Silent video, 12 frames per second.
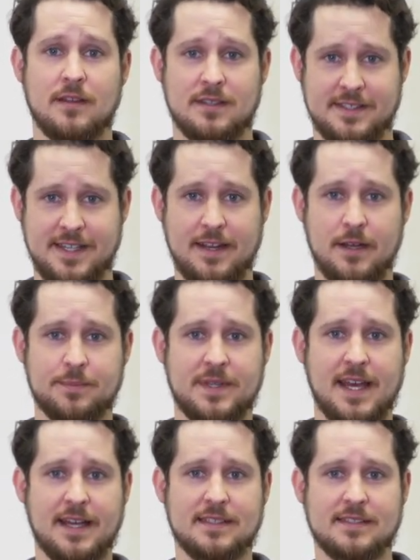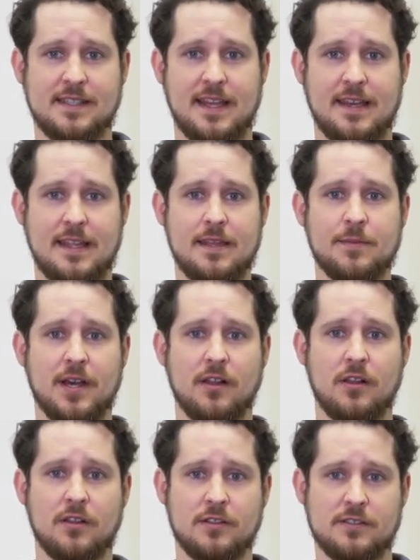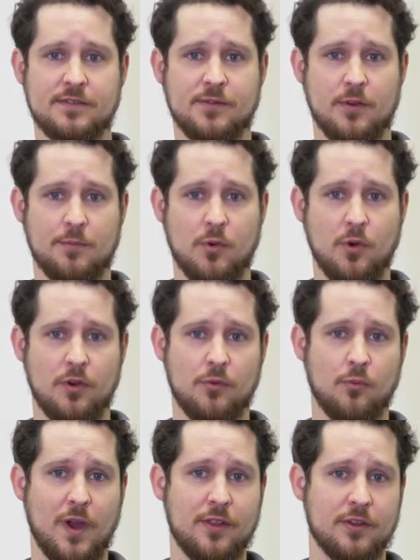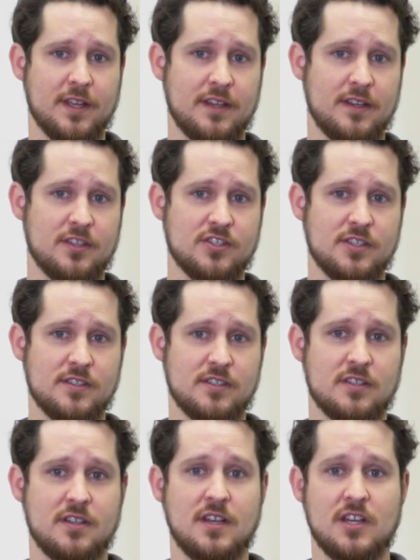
set up text and email alerts for important weather conditions,